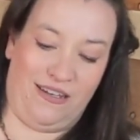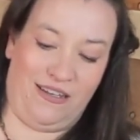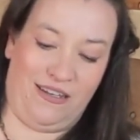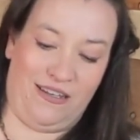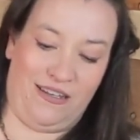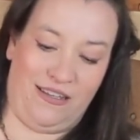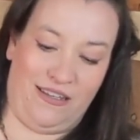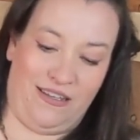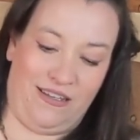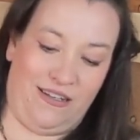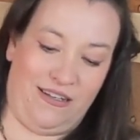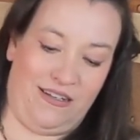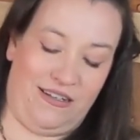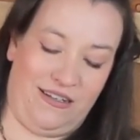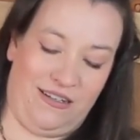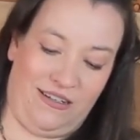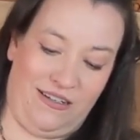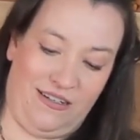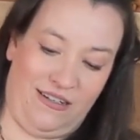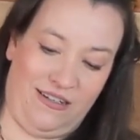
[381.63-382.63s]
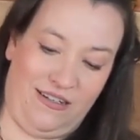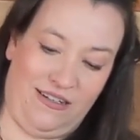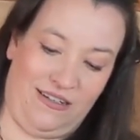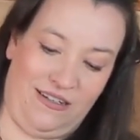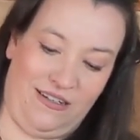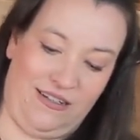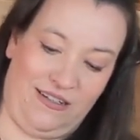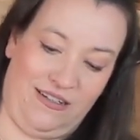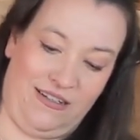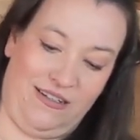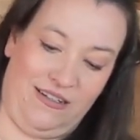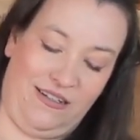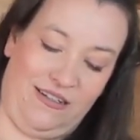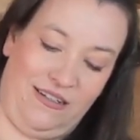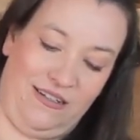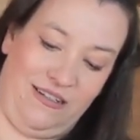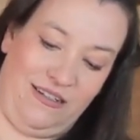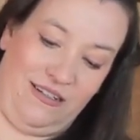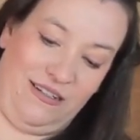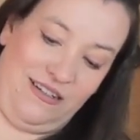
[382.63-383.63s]

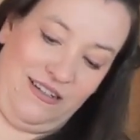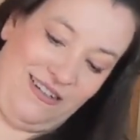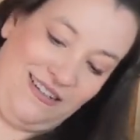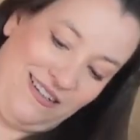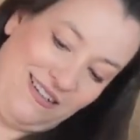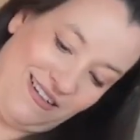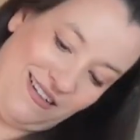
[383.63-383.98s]
No one is speaking in this clip.